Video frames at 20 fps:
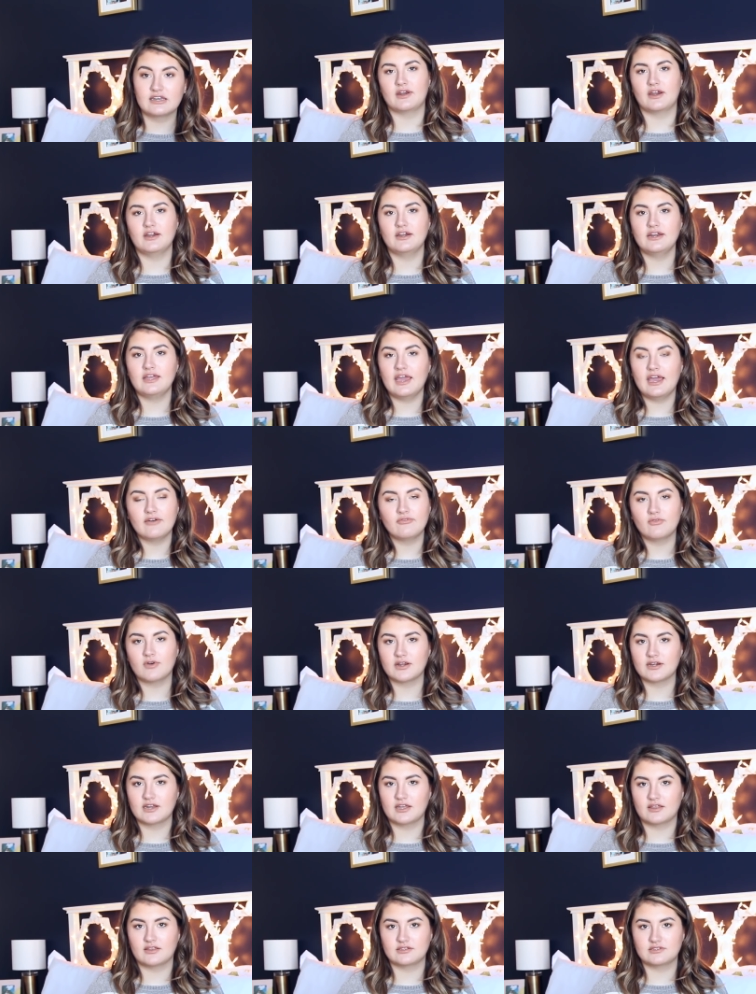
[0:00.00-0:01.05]
I already have
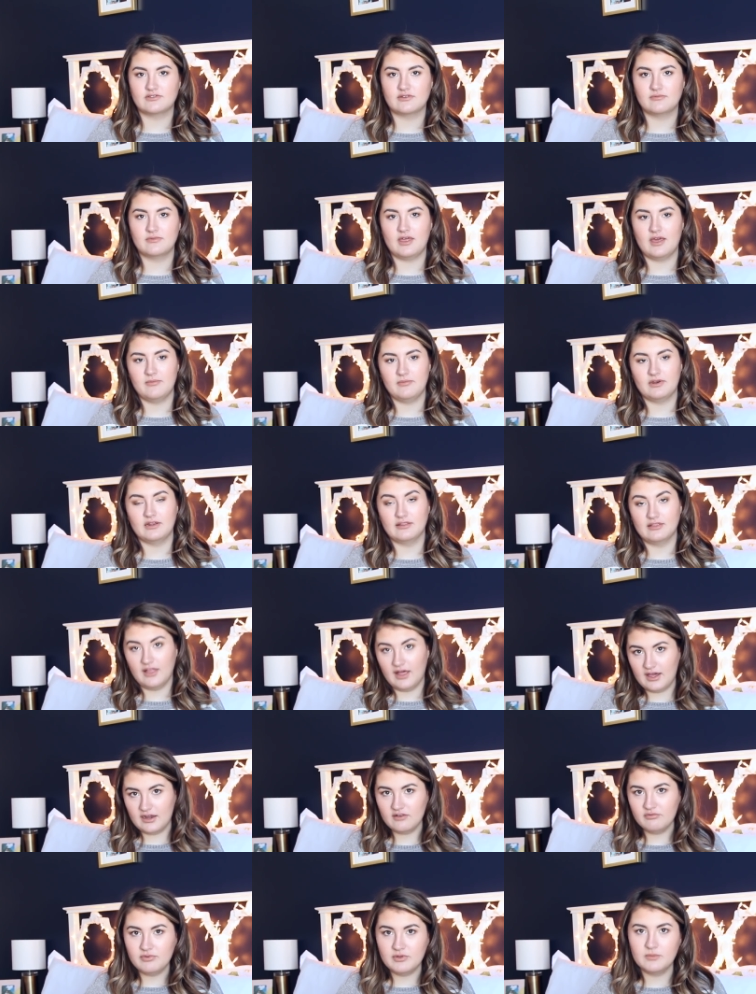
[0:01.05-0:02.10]
one necklace from them and a
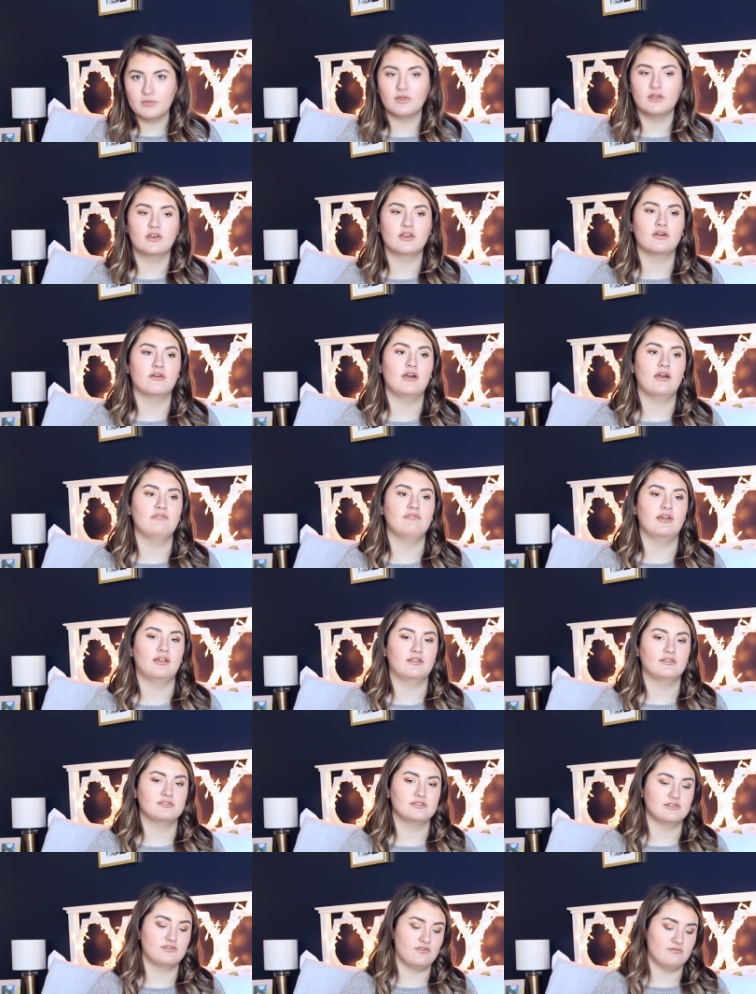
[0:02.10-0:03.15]
lot of people I know have
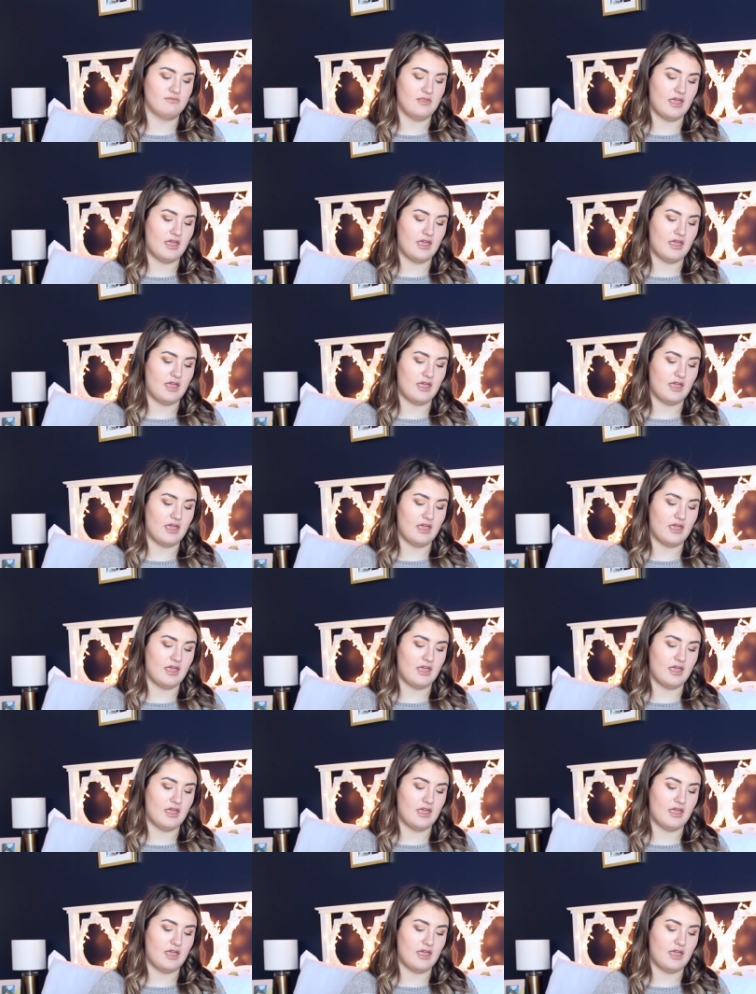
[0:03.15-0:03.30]
necklaces from